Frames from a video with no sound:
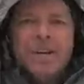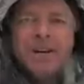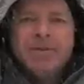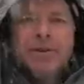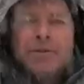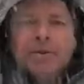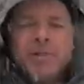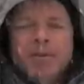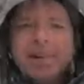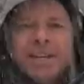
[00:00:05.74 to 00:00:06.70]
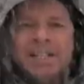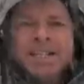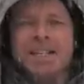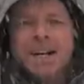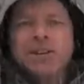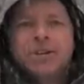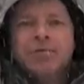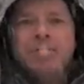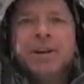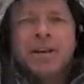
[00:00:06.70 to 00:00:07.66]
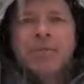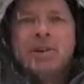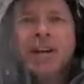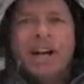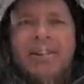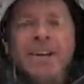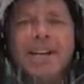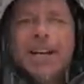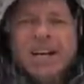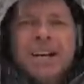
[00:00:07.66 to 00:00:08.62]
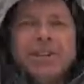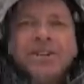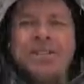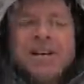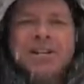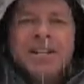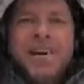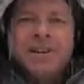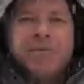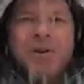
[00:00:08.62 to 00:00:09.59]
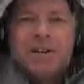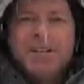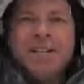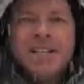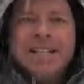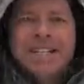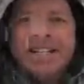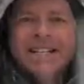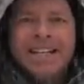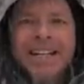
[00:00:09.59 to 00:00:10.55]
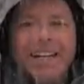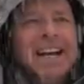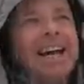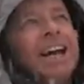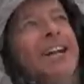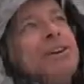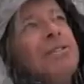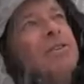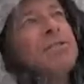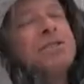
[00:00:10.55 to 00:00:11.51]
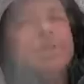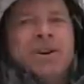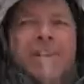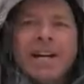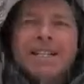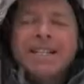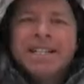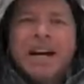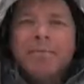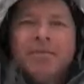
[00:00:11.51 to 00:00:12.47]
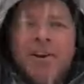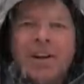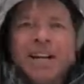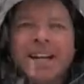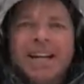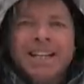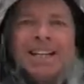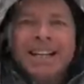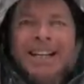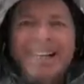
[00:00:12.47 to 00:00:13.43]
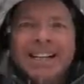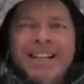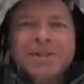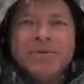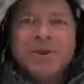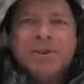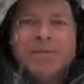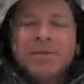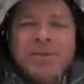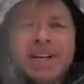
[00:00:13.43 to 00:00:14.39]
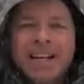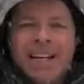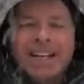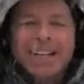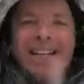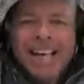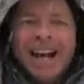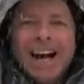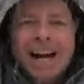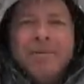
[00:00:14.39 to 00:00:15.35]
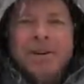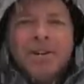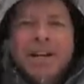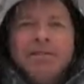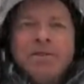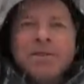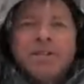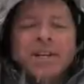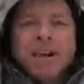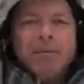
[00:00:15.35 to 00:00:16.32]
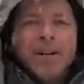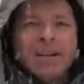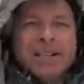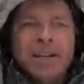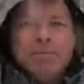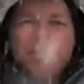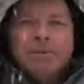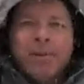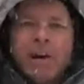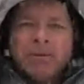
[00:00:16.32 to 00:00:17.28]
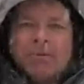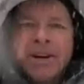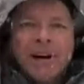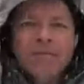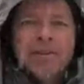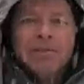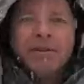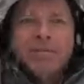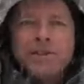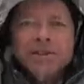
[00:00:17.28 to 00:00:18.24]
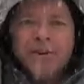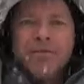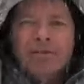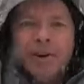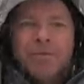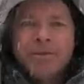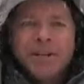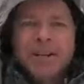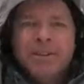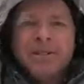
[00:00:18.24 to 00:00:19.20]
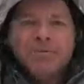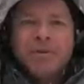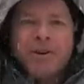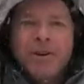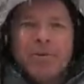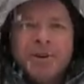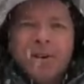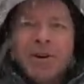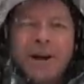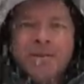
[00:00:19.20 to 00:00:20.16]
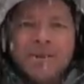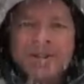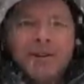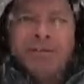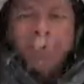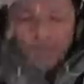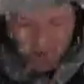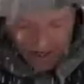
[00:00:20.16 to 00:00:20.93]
here in the North Bethesda section of Montgomery County, just outside of Washington, D.C. And although the snow hasn't stopped falling yet this wonderful weekend, I'm here to give you just a couple little tips about recovering from the snowfall, particularly tomorrow when you go out and shovel.